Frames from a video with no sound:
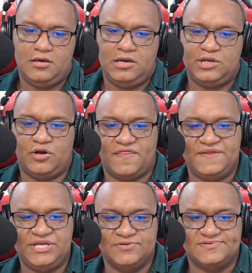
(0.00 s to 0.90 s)
In other
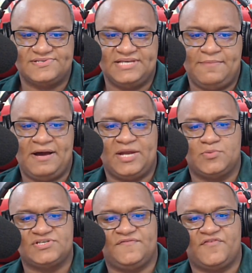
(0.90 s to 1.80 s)
news, a man
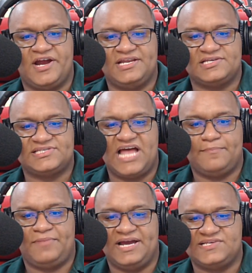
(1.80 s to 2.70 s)
was on Friday
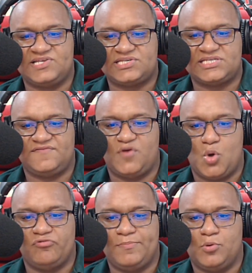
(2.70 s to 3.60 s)
stabbed by his sister
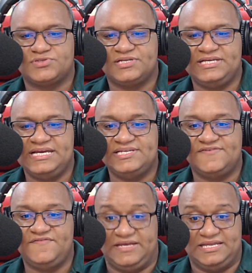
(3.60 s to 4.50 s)
for reportedly
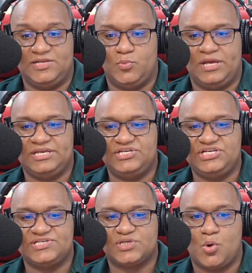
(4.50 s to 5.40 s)
intervening when
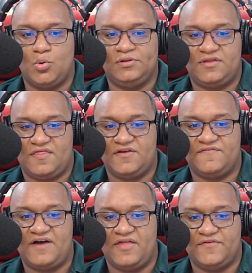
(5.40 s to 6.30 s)
she scolded their
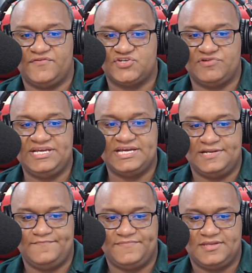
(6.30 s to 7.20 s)
father for drinking.
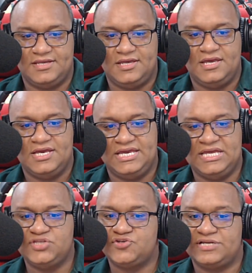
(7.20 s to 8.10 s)

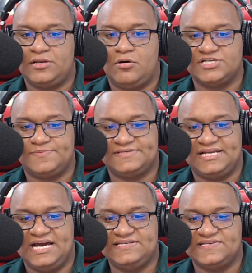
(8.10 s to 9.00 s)
Injured and
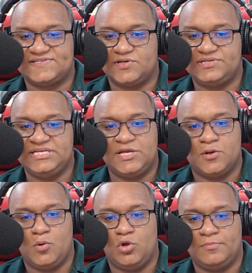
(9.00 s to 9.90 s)
hospitalized is
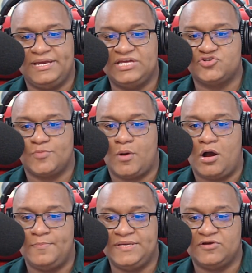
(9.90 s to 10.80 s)
30-year-old Mahindra
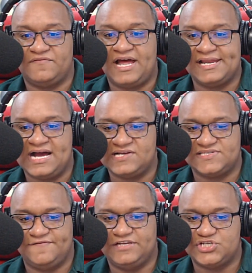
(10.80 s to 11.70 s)
Mohabir of
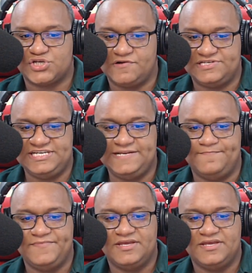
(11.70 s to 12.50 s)
Lancaster Village, Quarantine.